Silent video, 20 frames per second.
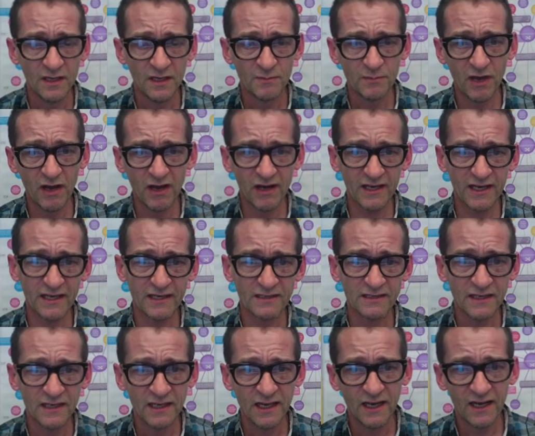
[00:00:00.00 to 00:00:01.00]
Blogging,
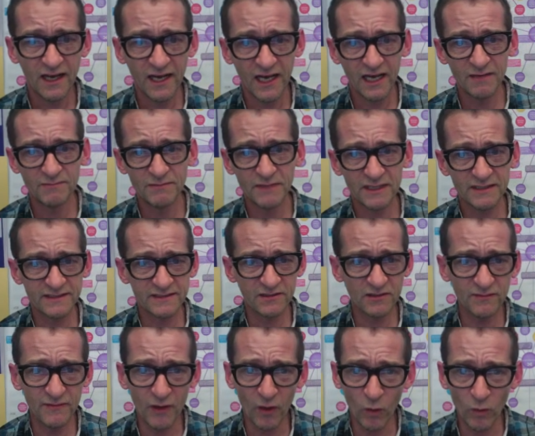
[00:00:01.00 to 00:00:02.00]
a sort
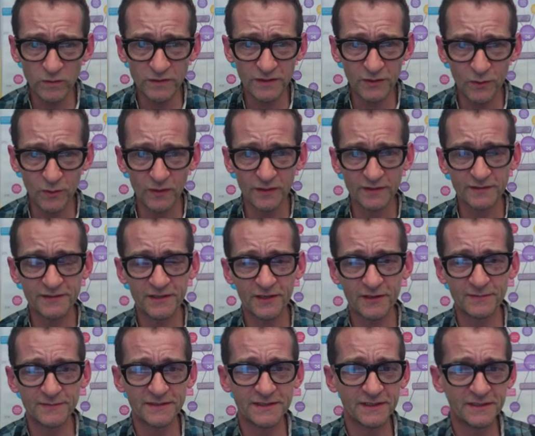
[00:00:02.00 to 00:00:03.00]
of an old tool in
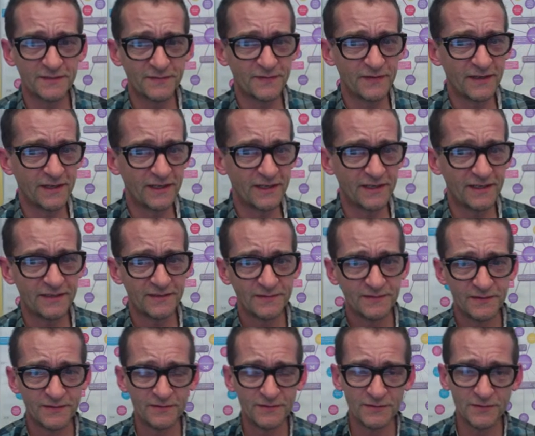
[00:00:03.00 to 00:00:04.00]
terms of
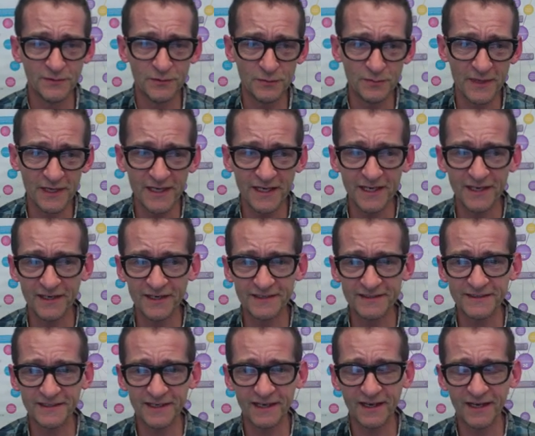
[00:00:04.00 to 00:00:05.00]
new
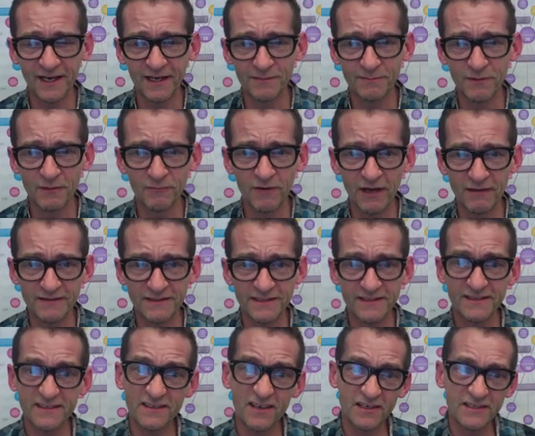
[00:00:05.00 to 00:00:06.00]
medias, around
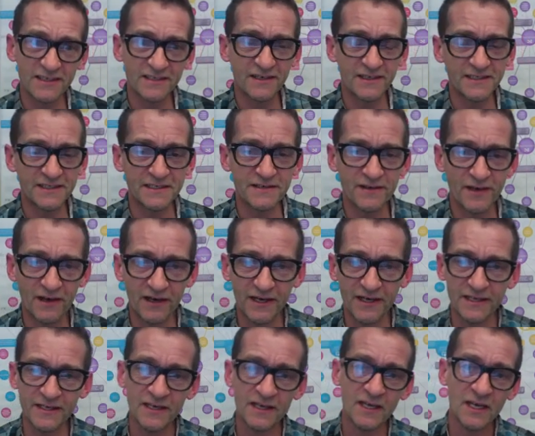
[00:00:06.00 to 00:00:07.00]
since
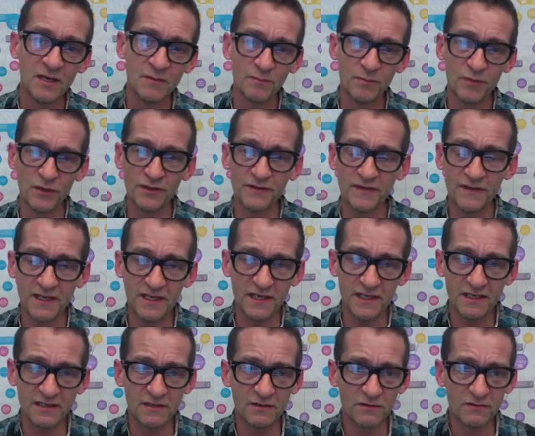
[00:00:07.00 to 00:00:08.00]
1999, but
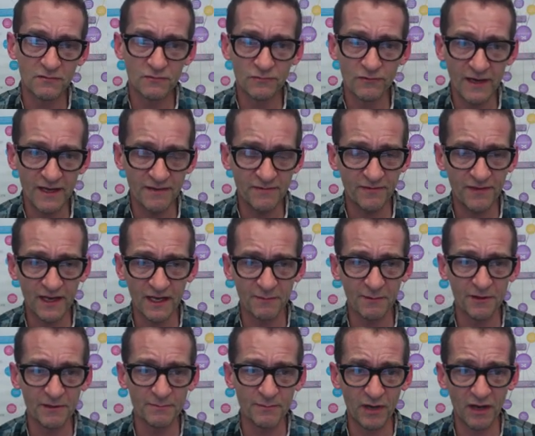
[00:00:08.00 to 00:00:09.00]
the great thing
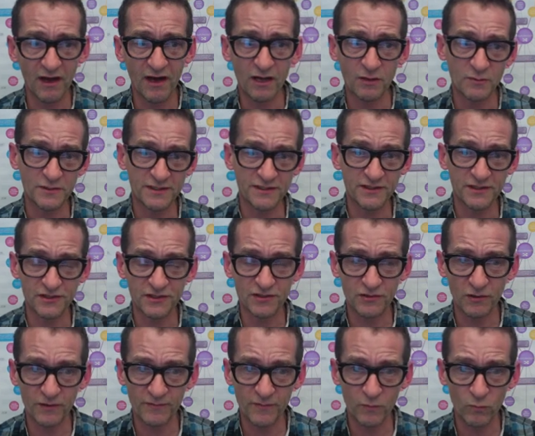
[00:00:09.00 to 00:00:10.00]
about a blog, which is just
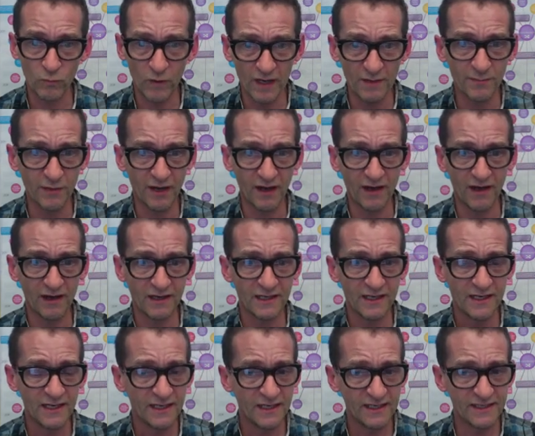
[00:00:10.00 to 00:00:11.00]
short for weblog,
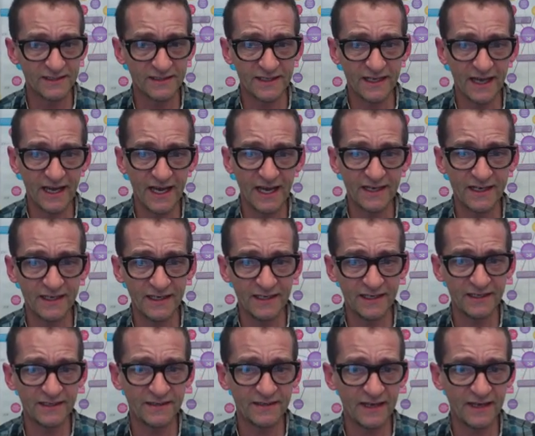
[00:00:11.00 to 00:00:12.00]
is that
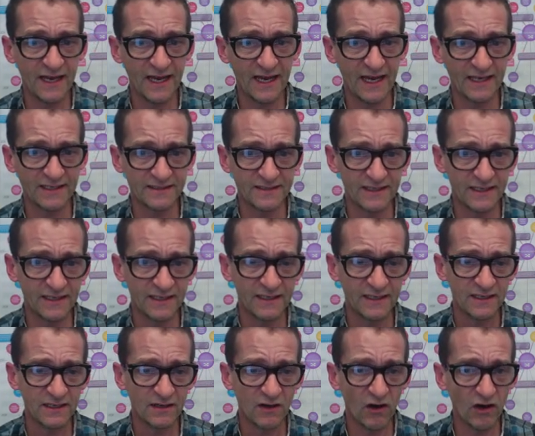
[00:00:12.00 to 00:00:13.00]
it has an
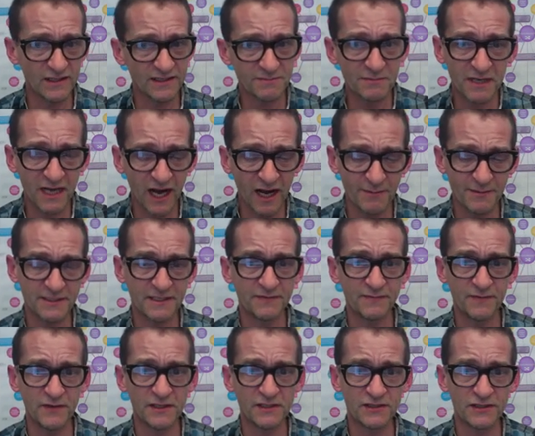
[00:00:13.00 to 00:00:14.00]
awesome commenting
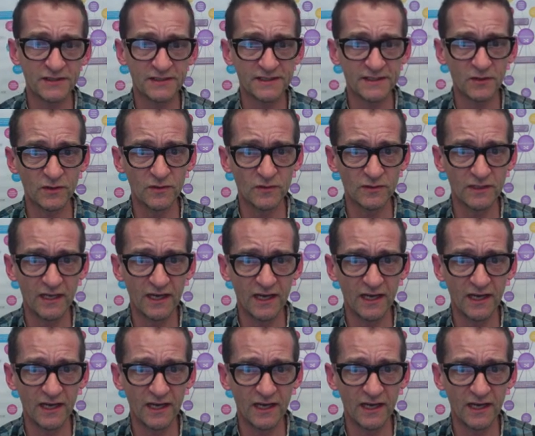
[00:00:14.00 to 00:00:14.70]
feature, so